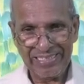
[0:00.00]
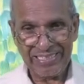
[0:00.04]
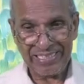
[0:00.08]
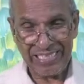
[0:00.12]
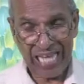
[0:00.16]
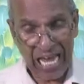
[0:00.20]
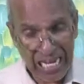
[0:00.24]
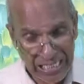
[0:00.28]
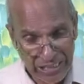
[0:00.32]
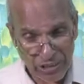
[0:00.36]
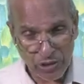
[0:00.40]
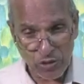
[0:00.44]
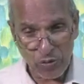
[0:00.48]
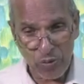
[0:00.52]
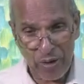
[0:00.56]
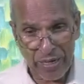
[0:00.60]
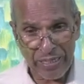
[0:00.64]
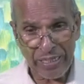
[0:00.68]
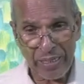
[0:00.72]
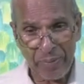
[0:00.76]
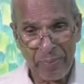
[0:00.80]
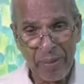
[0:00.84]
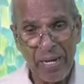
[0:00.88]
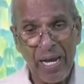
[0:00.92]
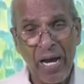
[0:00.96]
That's
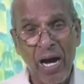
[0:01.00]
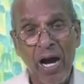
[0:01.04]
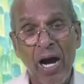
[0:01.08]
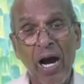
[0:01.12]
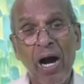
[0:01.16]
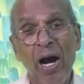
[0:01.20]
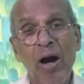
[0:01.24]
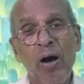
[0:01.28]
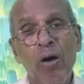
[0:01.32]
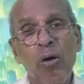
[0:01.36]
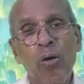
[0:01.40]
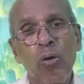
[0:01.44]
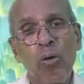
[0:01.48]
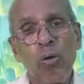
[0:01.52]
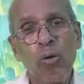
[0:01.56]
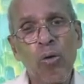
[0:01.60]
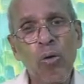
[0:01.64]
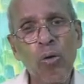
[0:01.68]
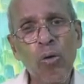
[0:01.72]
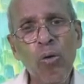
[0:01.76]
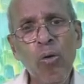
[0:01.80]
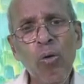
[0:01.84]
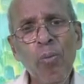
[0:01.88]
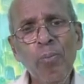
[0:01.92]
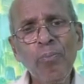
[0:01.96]
what,
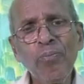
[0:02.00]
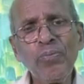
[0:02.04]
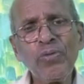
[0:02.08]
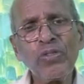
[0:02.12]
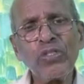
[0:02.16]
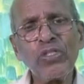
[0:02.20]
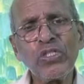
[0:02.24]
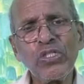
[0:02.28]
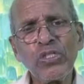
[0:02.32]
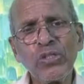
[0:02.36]
whom